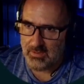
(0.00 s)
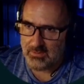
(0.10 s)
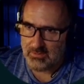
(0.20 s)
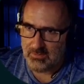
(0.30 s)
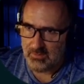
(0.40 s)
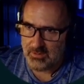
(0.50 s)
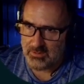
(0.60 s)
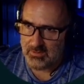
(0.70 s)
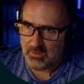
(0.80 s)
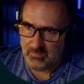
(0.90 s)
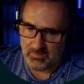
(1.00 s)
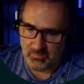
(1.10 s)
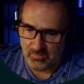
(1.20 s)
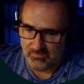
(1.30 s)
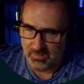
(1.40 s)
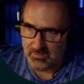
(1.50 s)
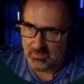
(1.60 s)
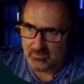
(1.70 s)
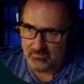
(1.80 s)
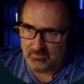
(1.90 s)
So I just set up a profile
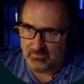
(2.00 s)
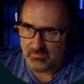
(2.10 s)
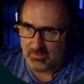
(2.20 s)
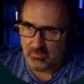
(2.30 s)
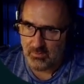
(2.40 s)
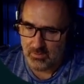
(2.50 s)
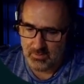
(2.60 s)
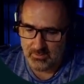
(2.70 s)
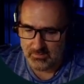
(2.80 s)
called vCore.